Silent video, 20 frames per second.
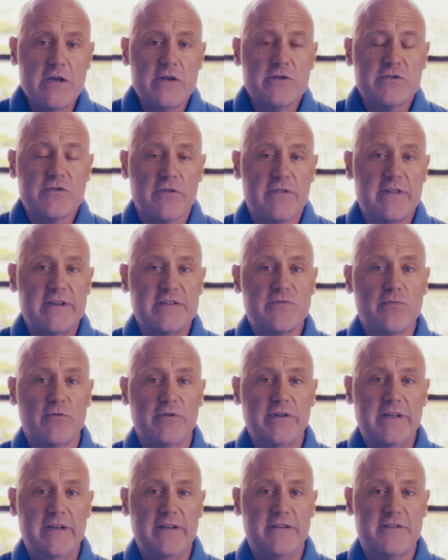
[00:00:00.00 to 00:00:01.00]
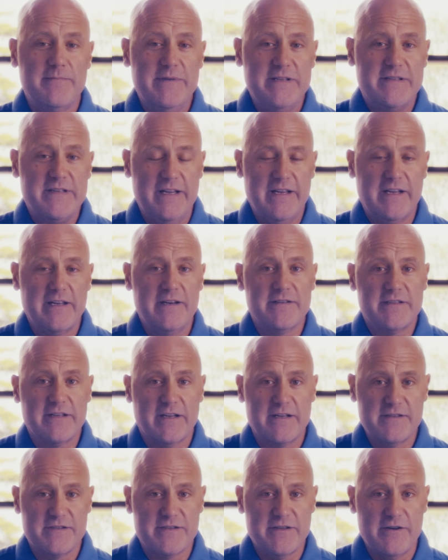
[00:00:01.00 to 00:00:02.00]
So this will need to be taken into
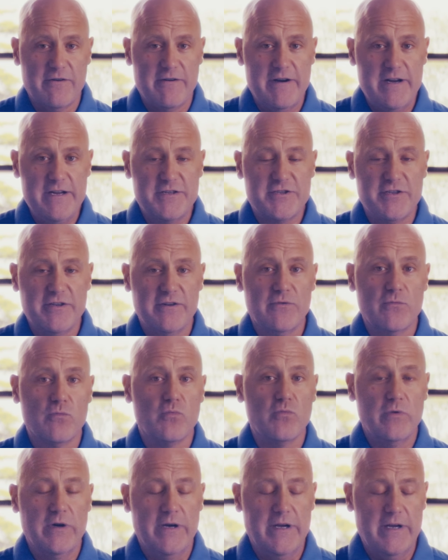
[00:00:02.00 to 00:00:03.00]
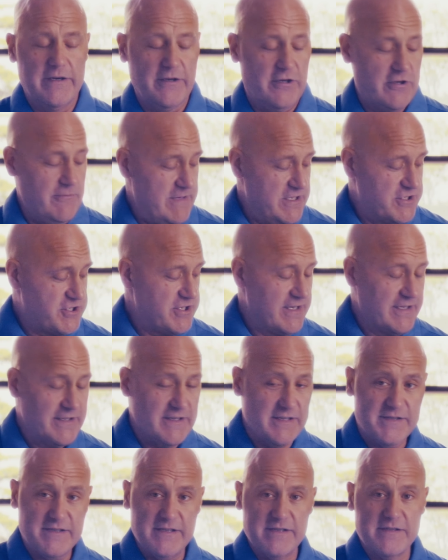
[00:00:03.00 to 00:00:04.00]
consideration when commissioning
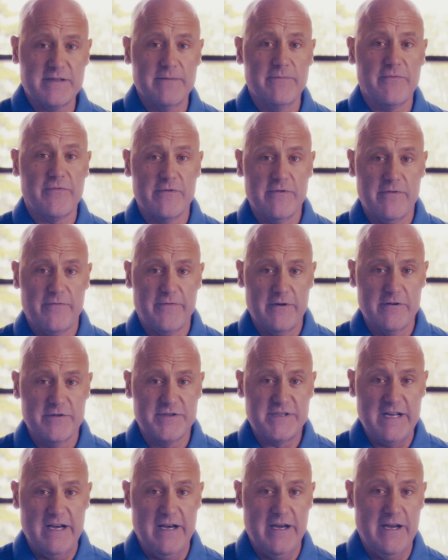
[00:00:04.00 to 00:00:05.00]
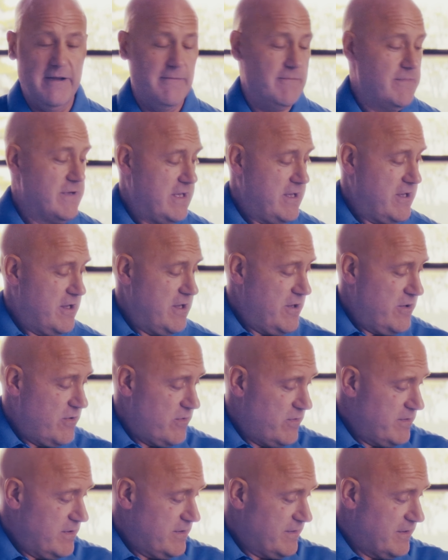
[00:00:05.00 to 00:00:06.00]
the system for the first time,
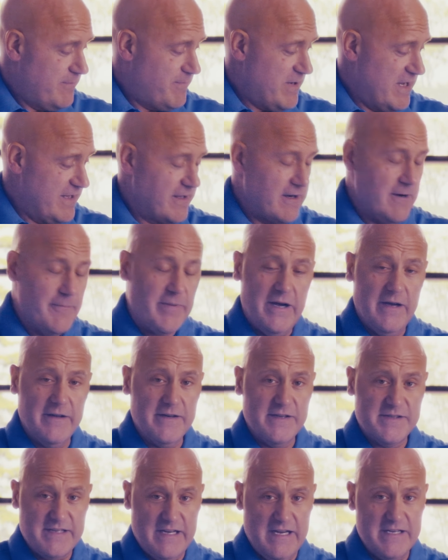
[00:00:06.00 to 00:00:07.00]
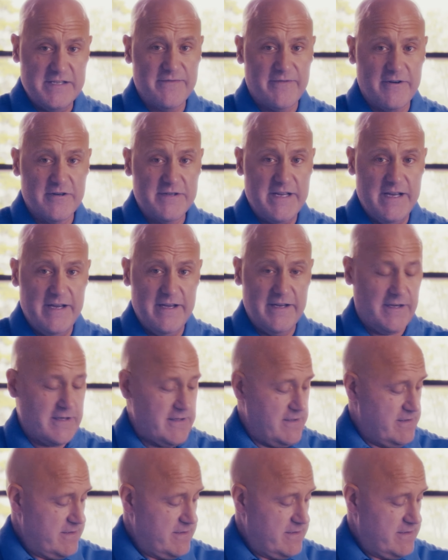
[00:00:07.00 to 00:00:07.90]
dependent upon the size of our tank,